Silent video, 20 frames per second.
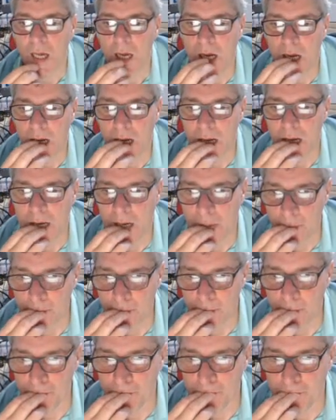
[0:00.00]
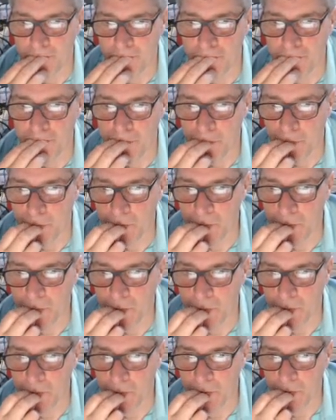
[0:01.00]
Um,
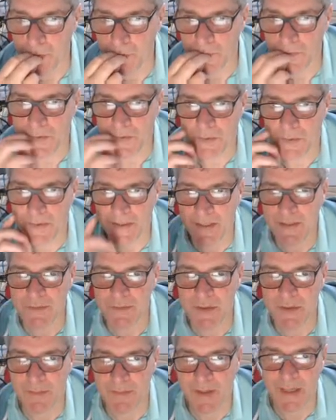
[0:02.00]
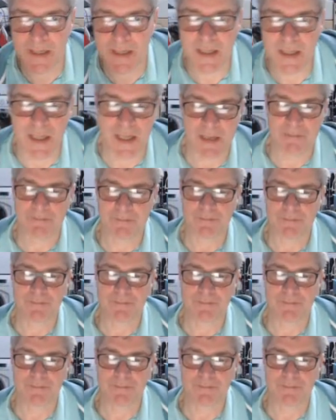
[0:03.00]
so I need to update that.